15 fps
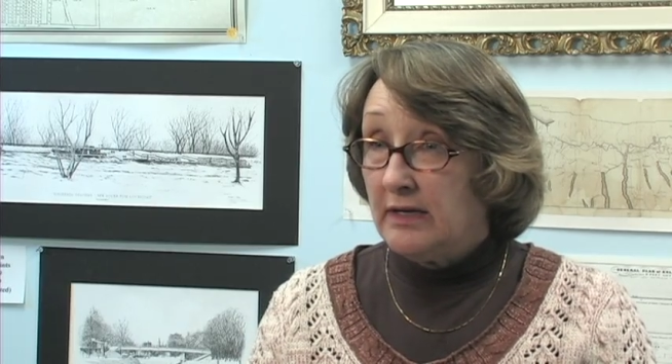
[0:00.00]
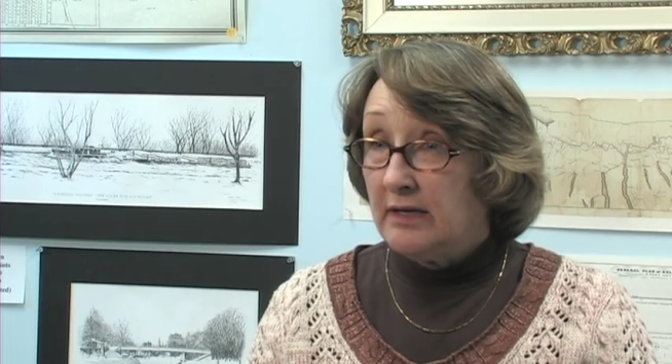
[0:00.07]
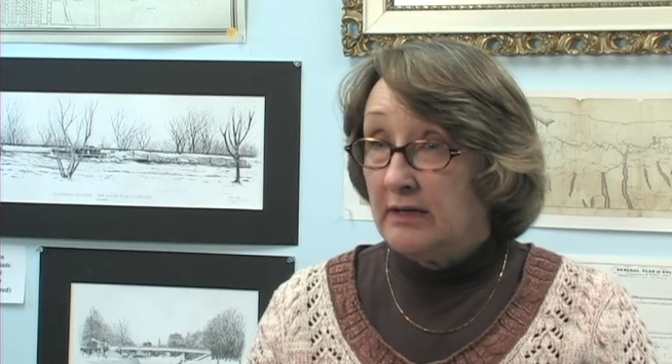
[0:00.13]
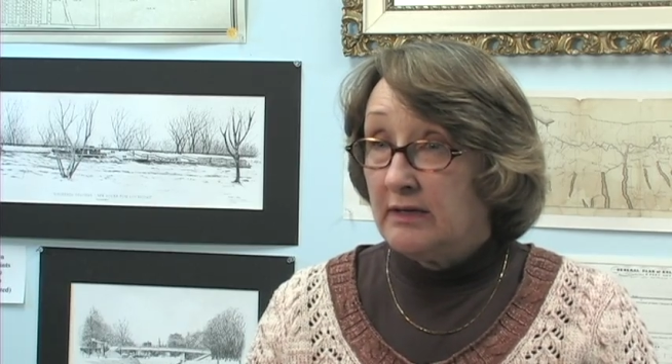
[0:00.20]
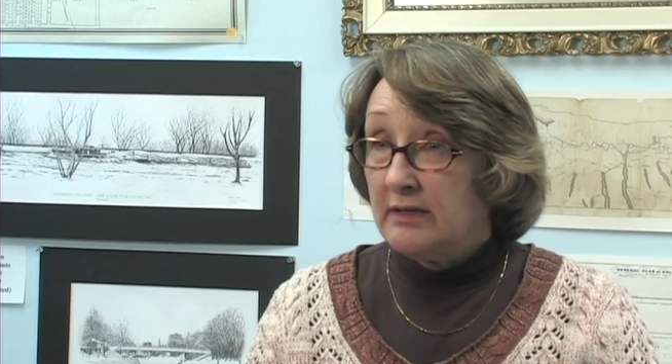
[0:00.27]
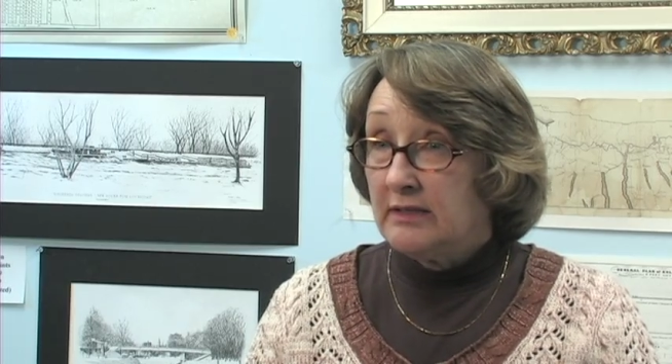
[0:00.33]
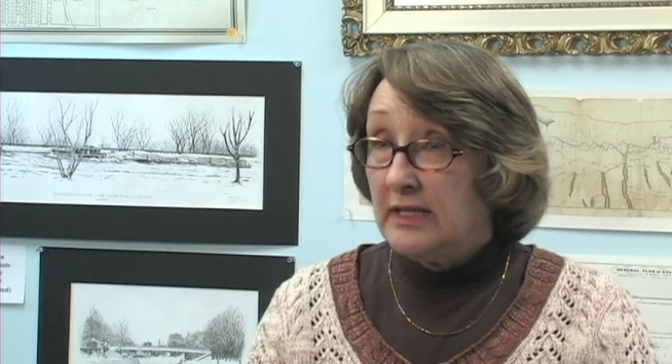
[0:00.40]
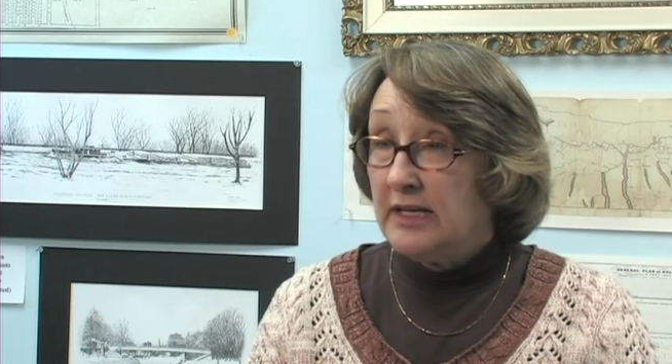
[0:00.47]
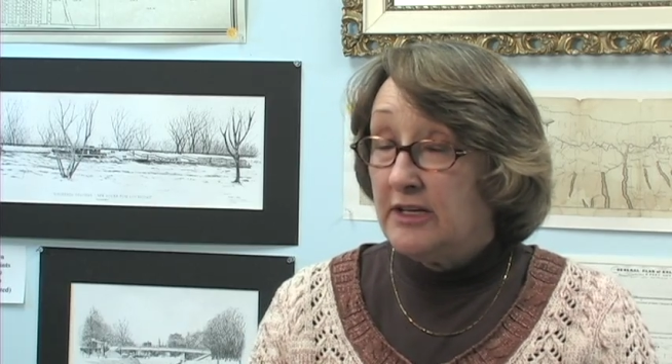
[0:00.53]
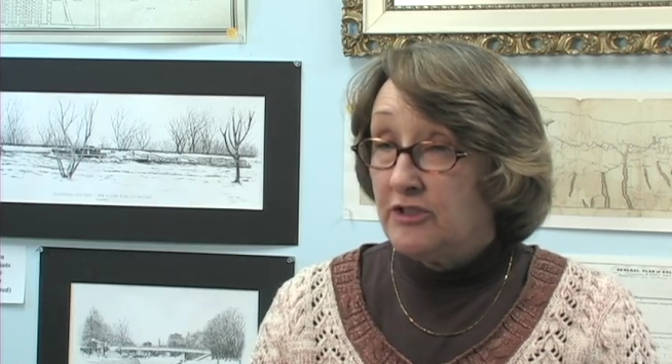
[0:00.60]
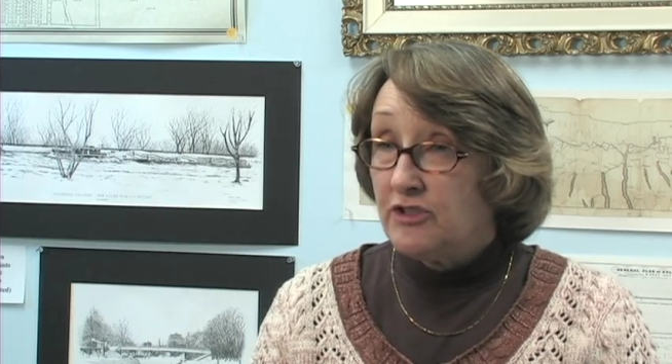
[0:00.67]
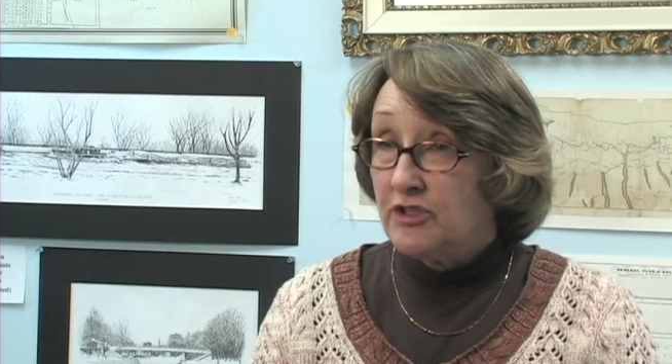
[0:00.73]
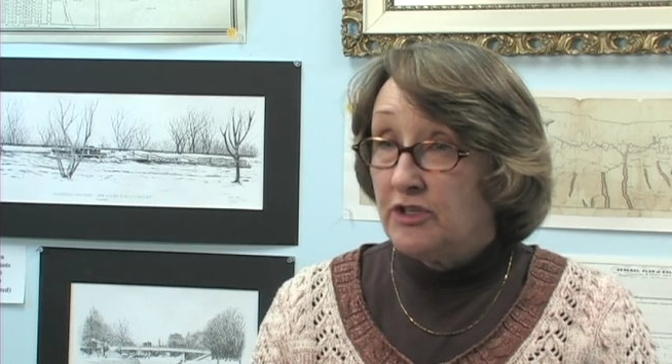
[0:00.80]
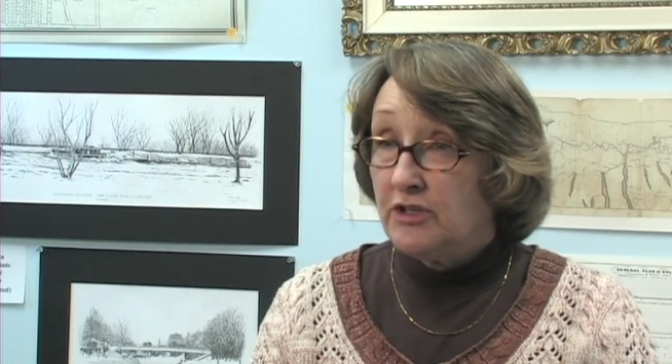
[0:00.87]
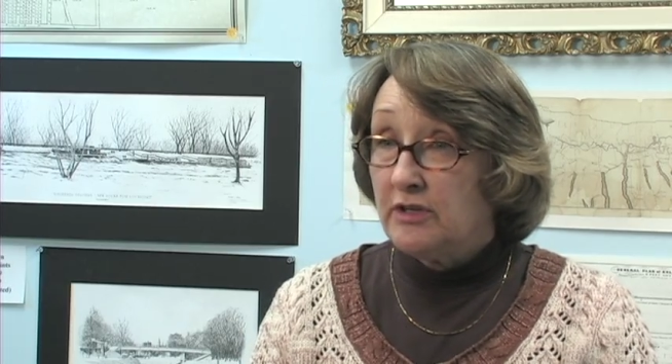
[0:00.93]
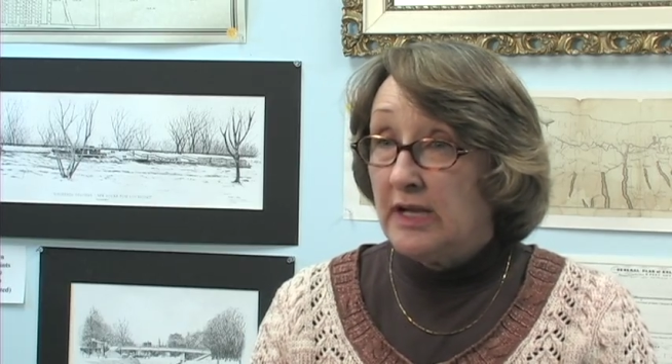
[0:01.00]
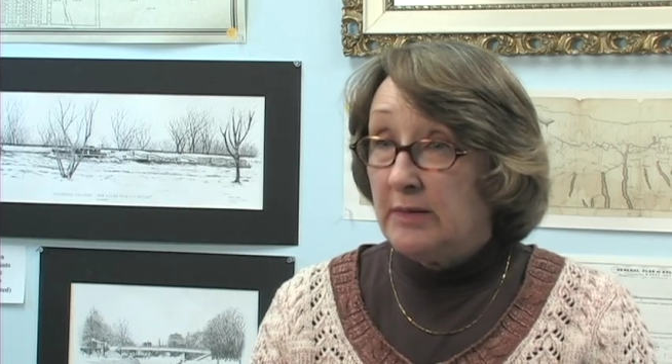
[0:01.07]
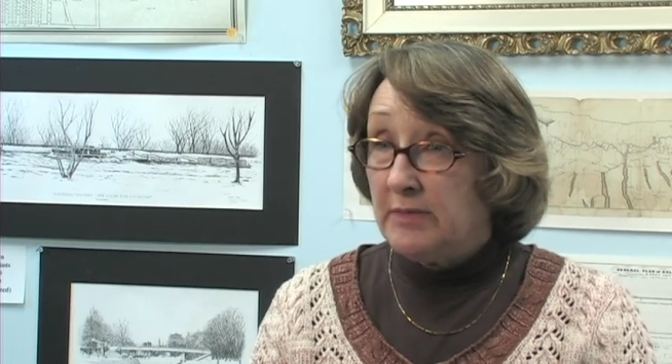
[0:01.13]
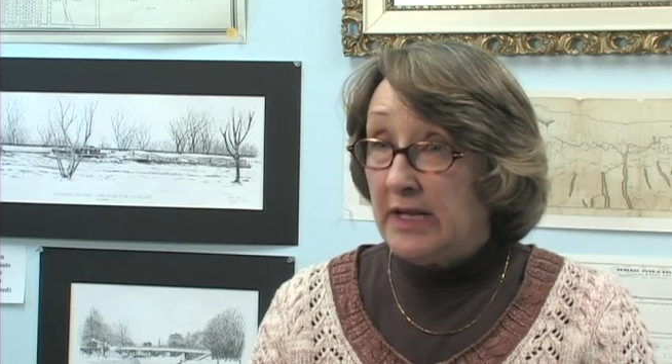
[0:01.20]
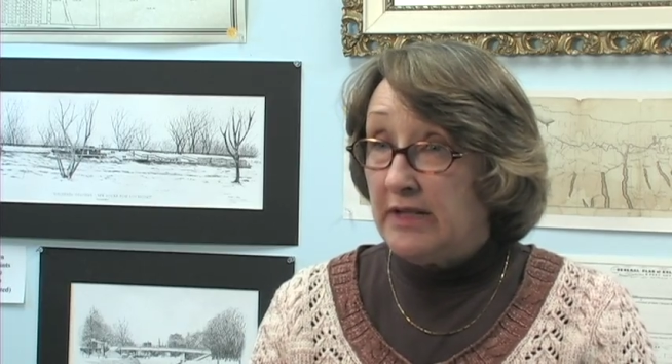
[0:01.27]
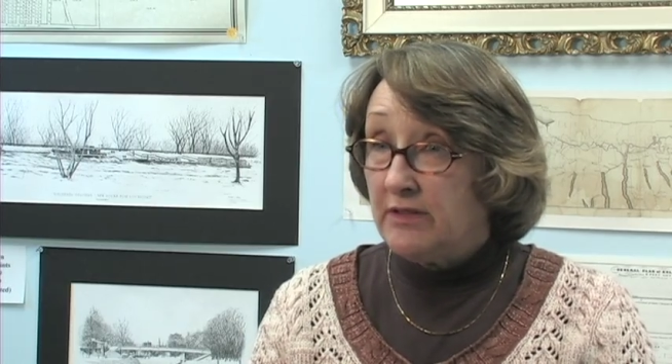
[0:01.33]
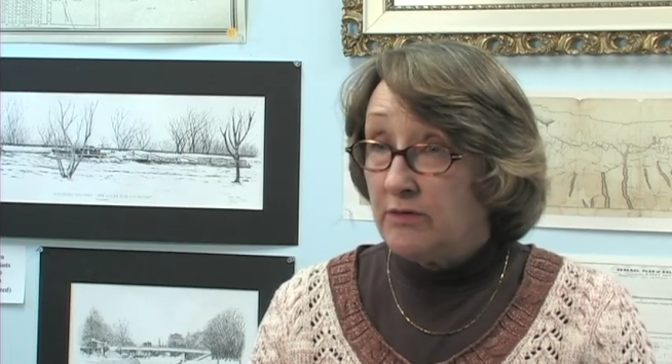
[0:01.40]
an engineer named
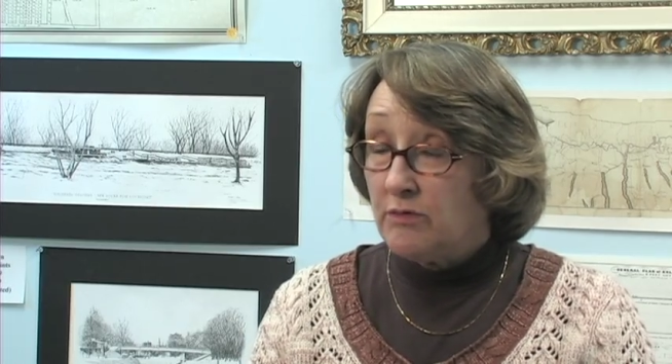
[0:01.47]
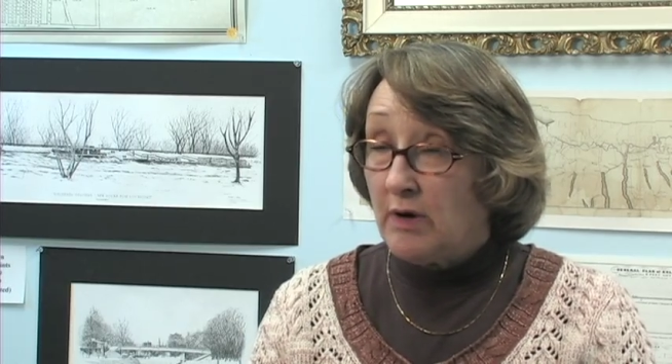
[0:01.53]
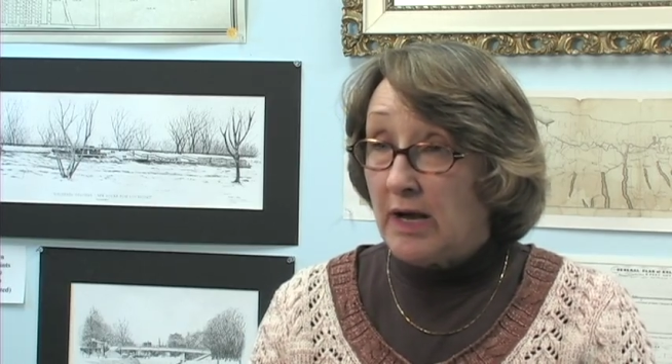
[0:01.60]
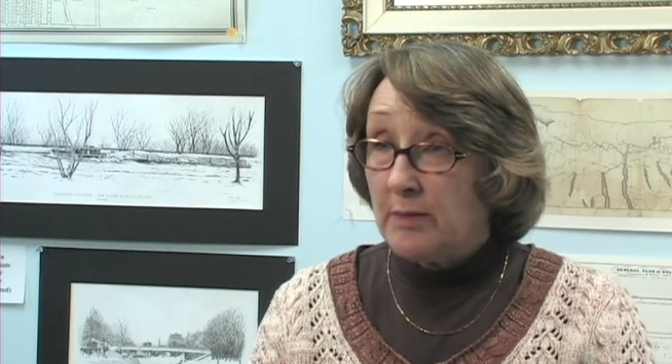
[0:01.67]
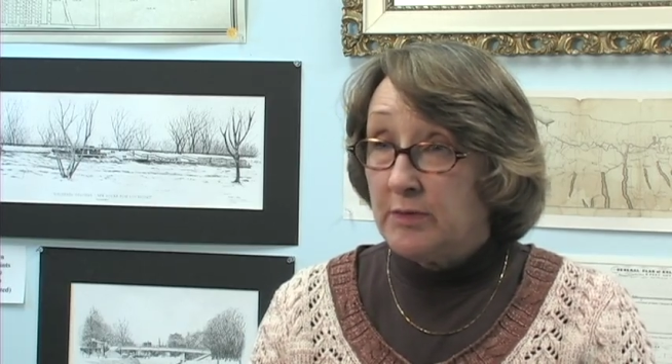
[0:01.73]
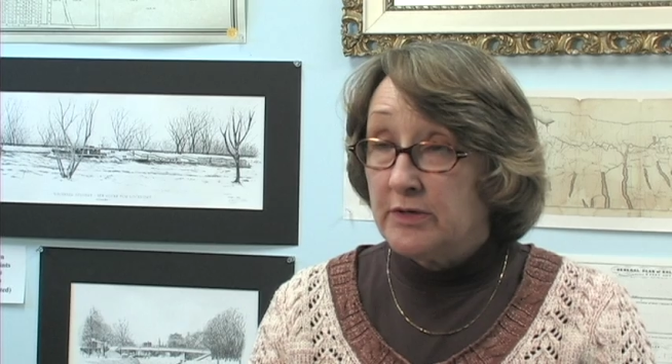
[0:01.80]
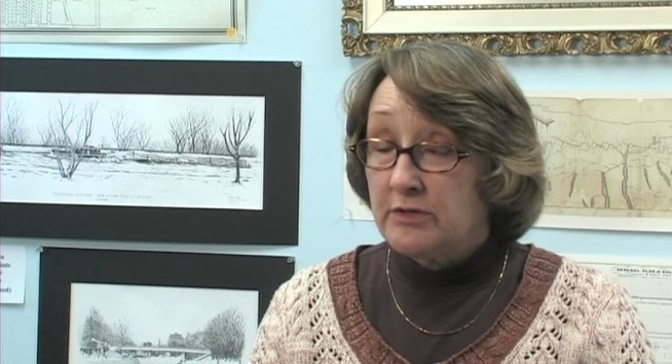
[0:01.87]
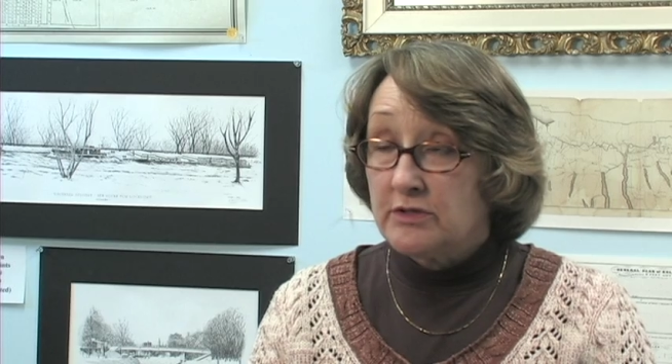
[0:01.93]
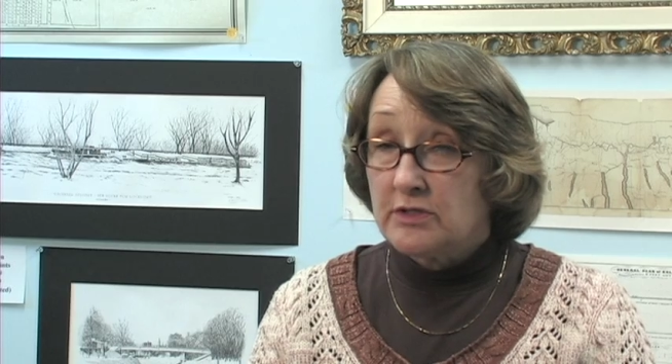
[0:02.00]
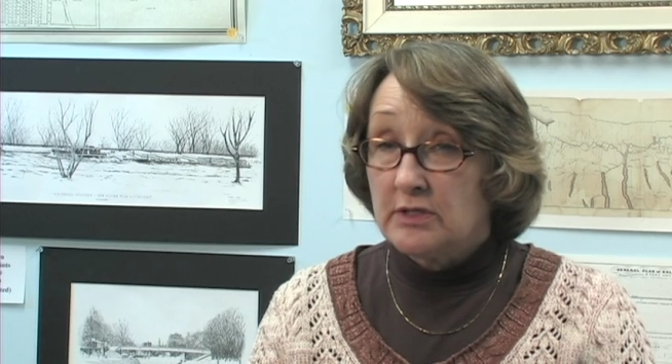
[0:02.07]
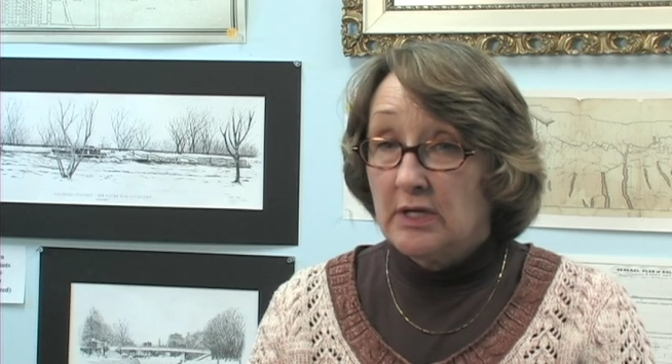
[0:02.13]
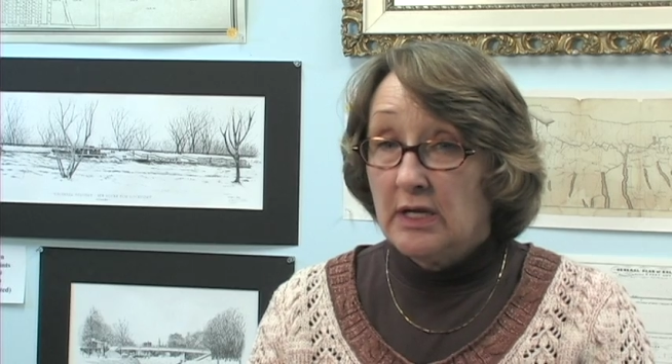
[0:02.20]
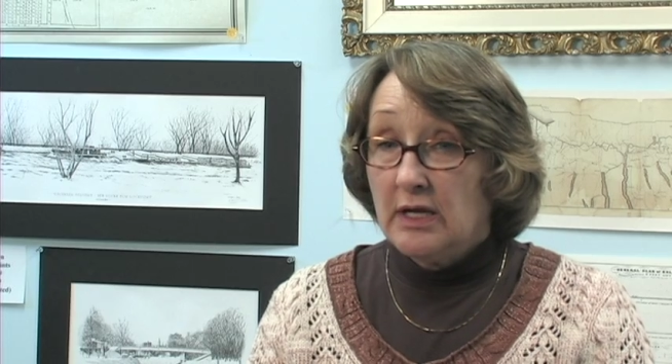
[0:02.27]
Nathan Roberts,